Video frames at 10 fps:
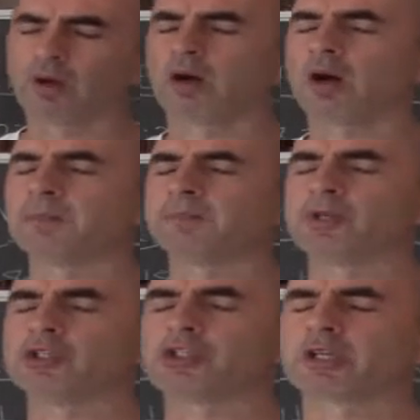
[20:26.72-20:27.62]
I'm
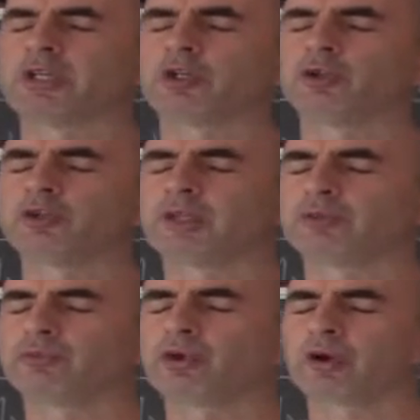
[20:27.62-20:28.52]

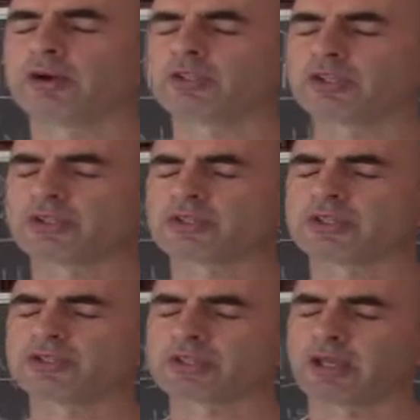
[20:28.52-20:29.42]
persecuted for
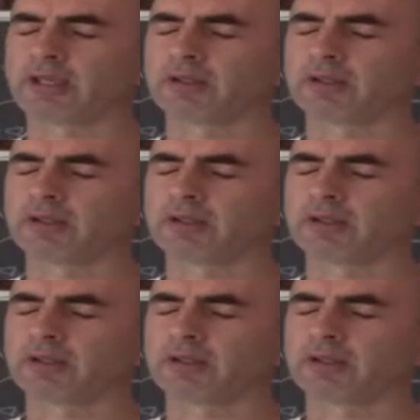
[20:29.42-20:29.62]
righteousness' sake.